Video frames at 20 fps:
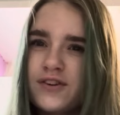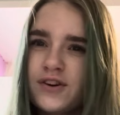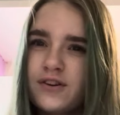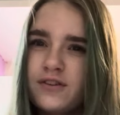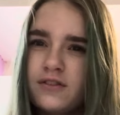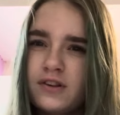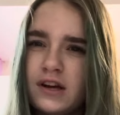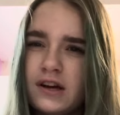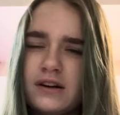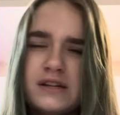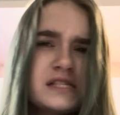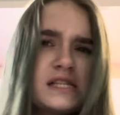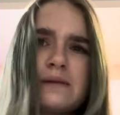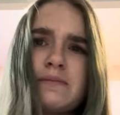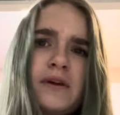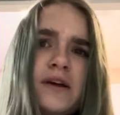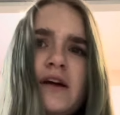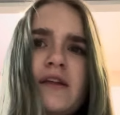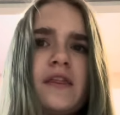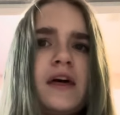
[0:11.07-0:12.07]
years now,
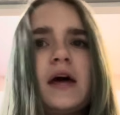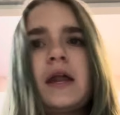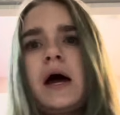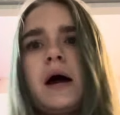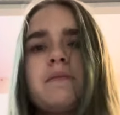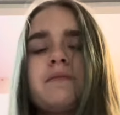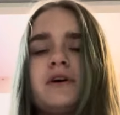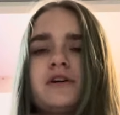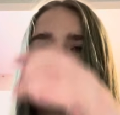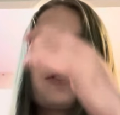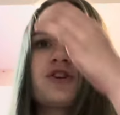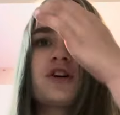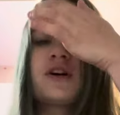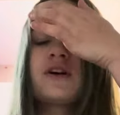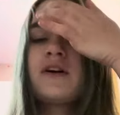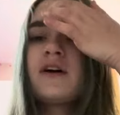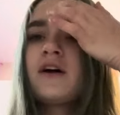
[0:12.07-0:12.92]
something like that. I'm not sure.